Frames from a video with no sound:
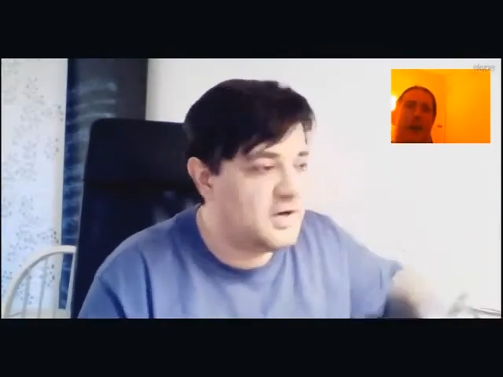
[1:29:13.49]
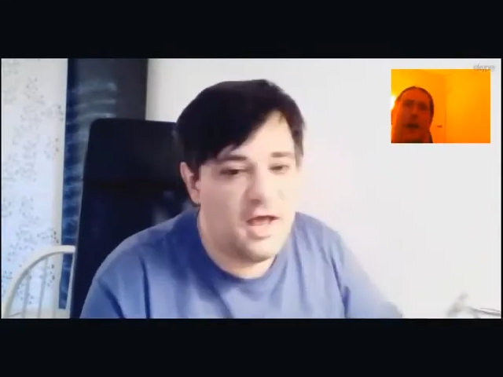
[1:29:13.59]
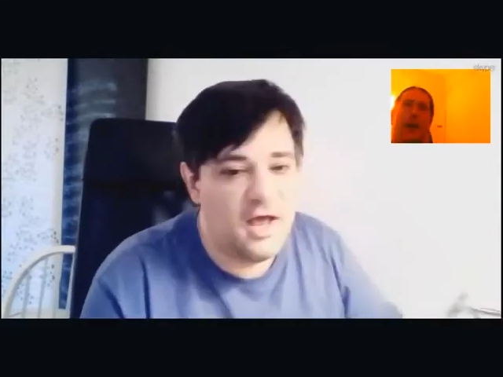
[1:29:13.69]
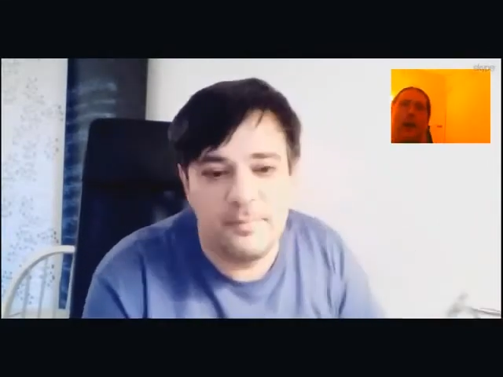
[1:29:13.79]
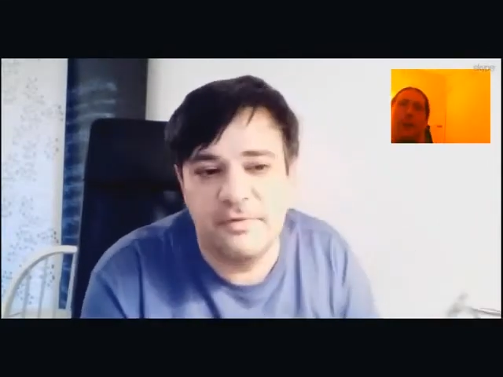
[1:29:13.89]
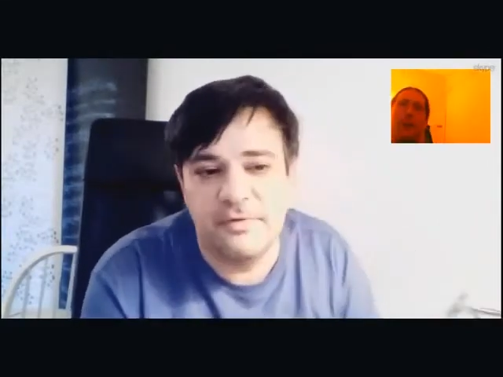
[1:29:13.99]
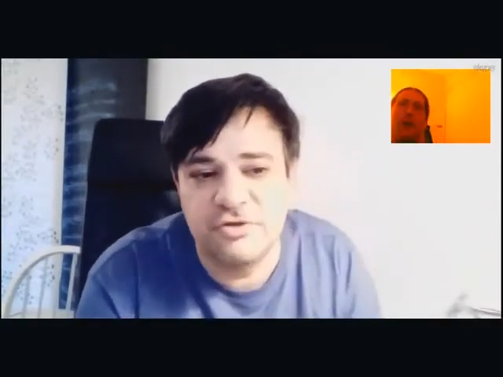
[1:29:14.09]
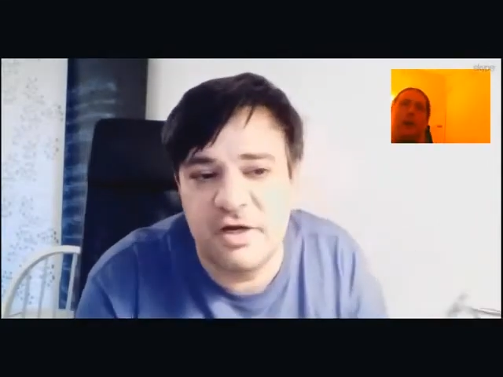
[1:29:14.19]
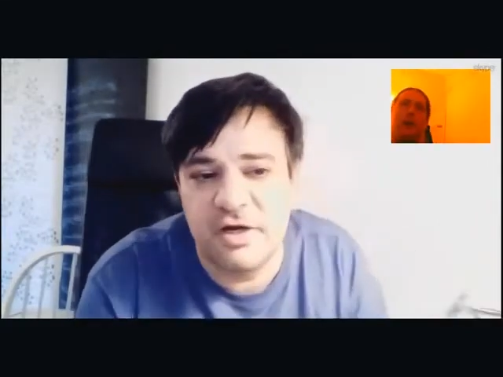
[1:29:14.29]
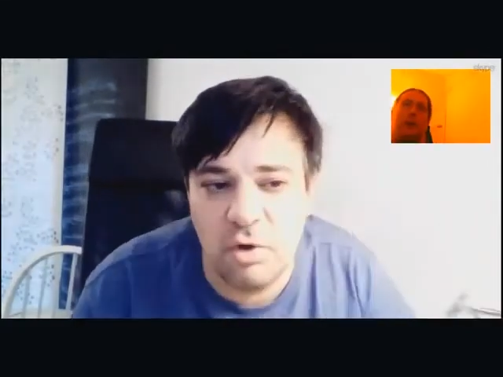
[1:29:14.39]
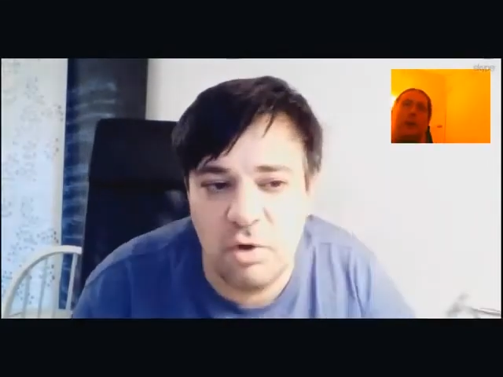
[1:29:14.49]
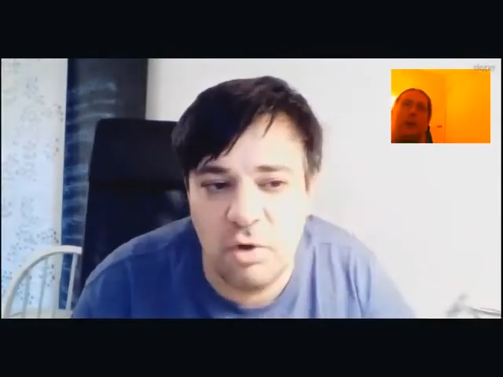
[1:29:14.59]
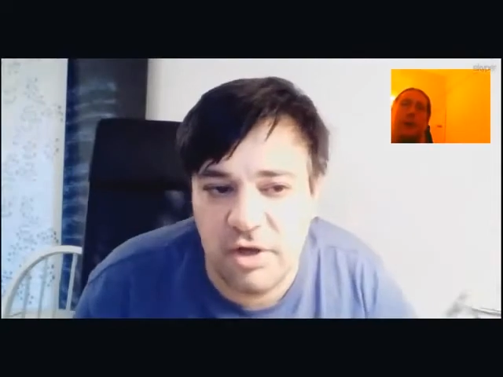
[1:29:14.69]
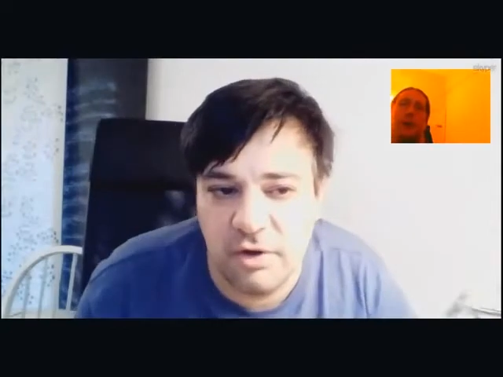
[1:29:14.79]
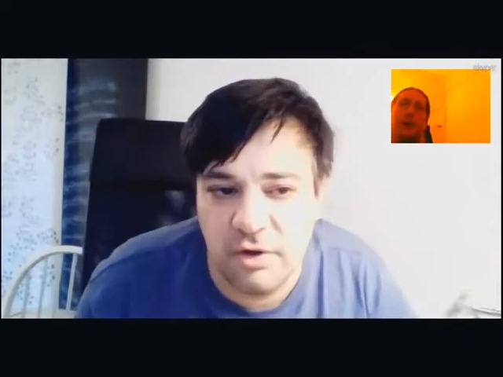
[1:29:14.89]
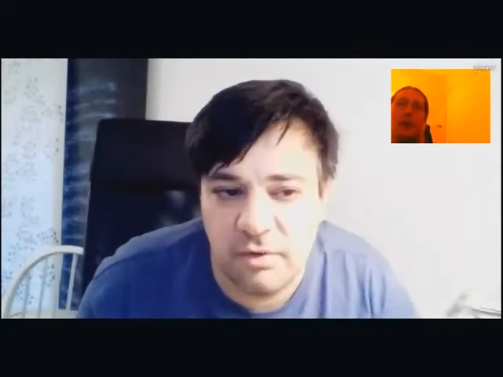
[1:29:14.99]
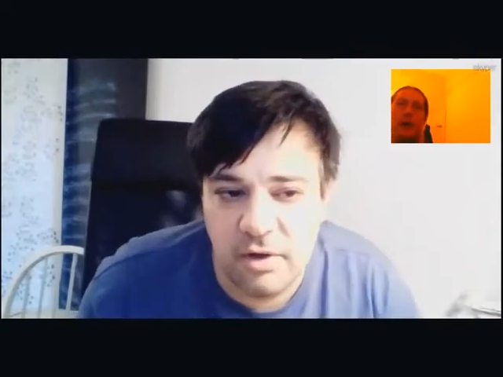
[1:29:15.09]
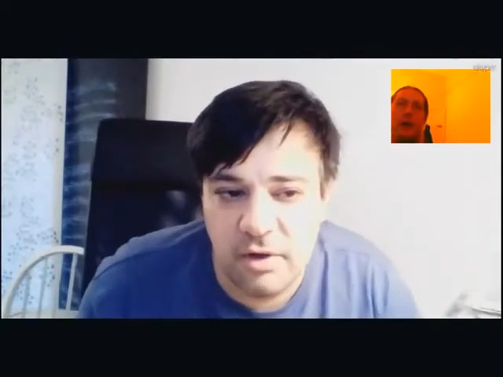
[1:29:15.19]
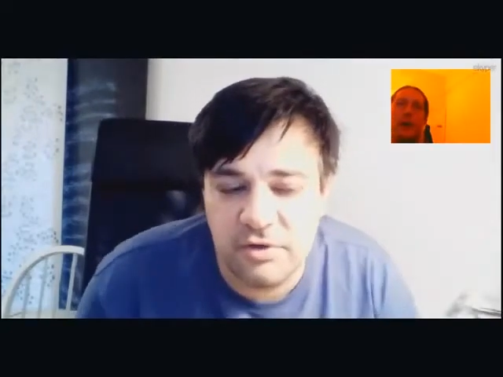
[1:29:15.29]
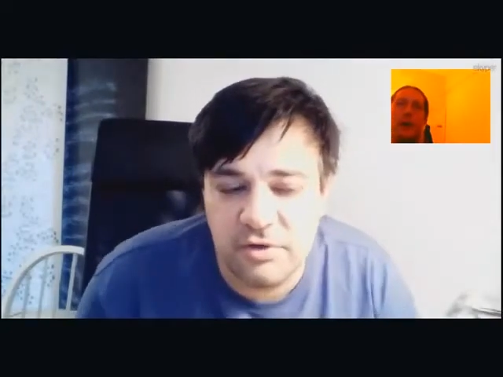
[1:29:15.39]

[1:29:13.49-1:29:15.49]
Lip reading: If you know what I mean? Like they're not mindless people.